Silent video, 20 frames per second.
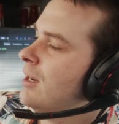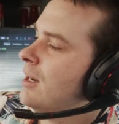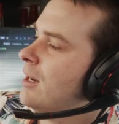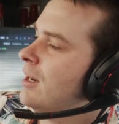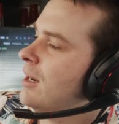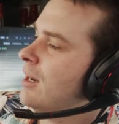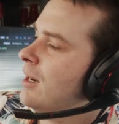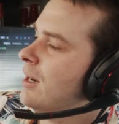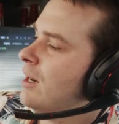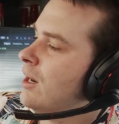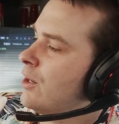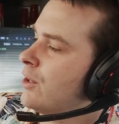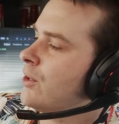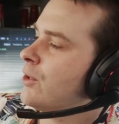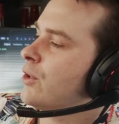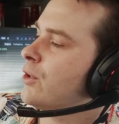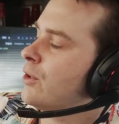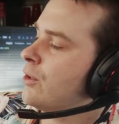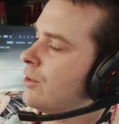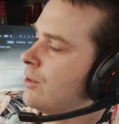uh,
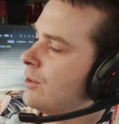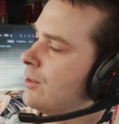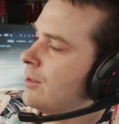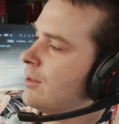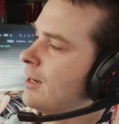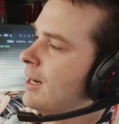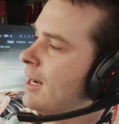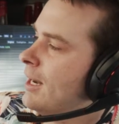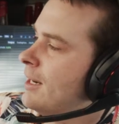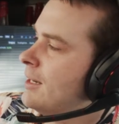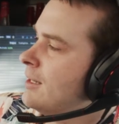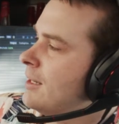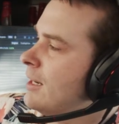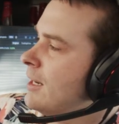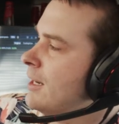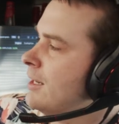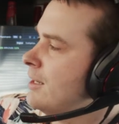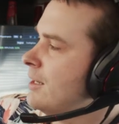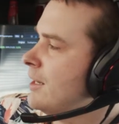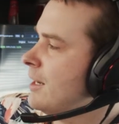occur. And
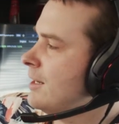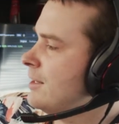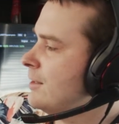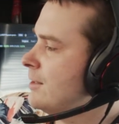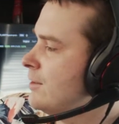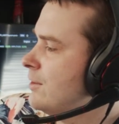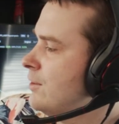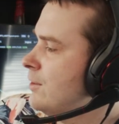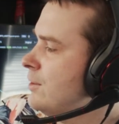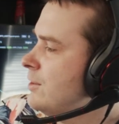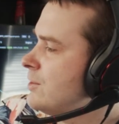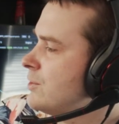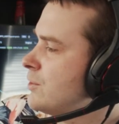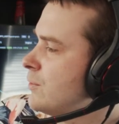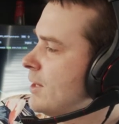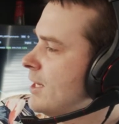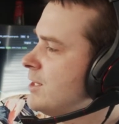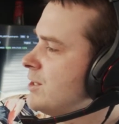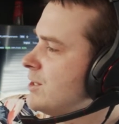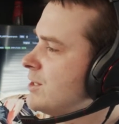and and goodness
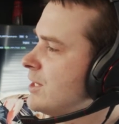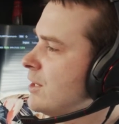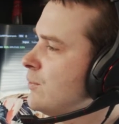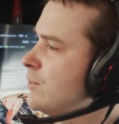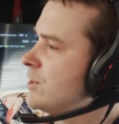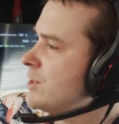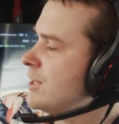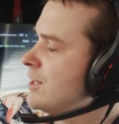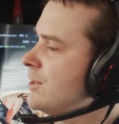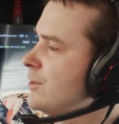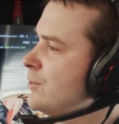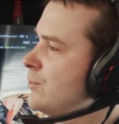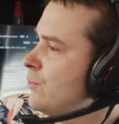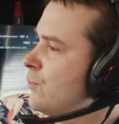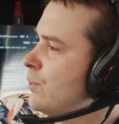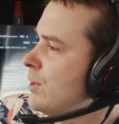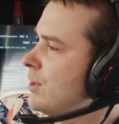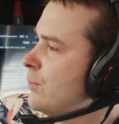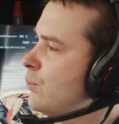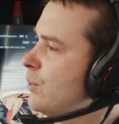gracious, I wish I knew
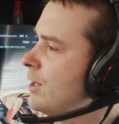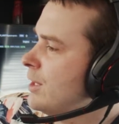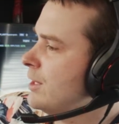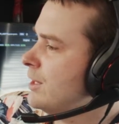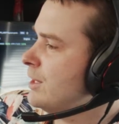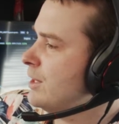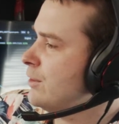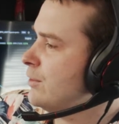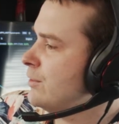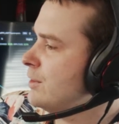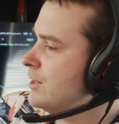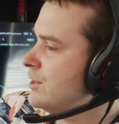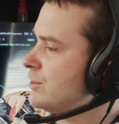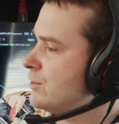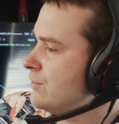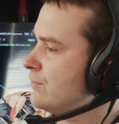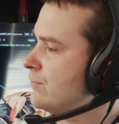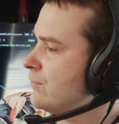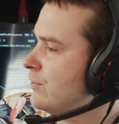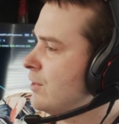what what year these
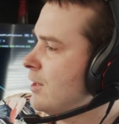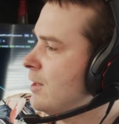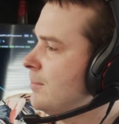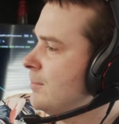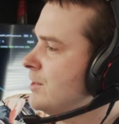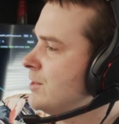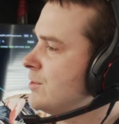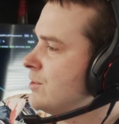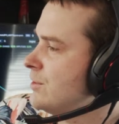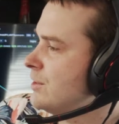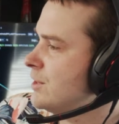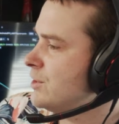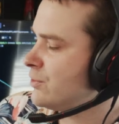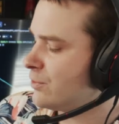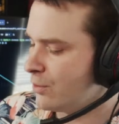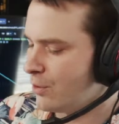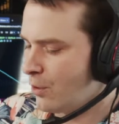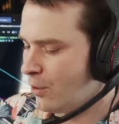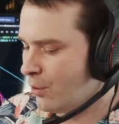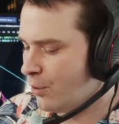are from. These are these
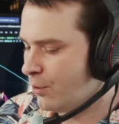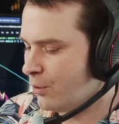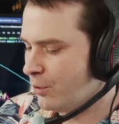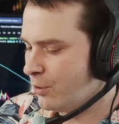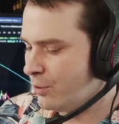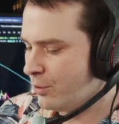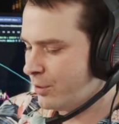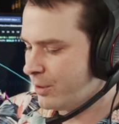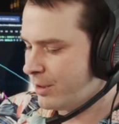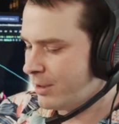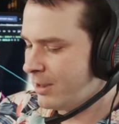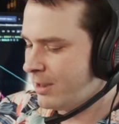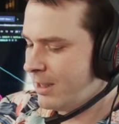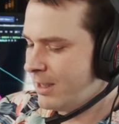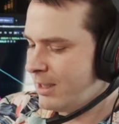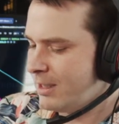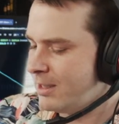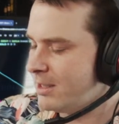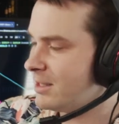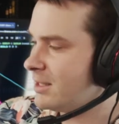are an old
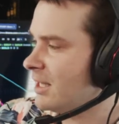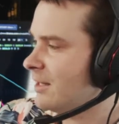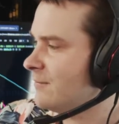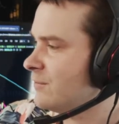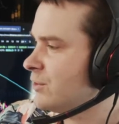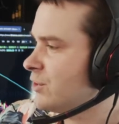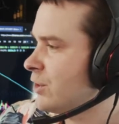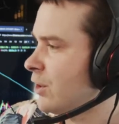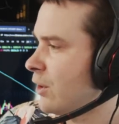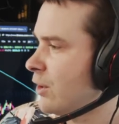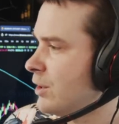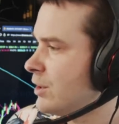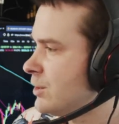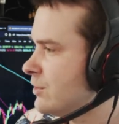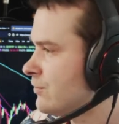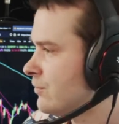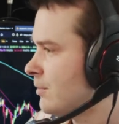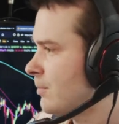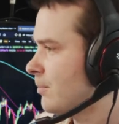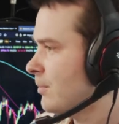set of charts
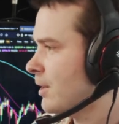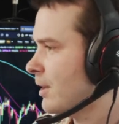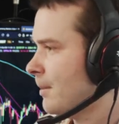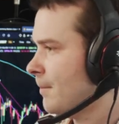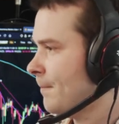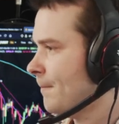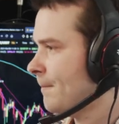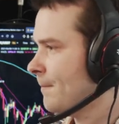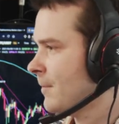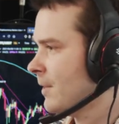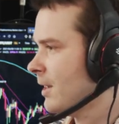from um,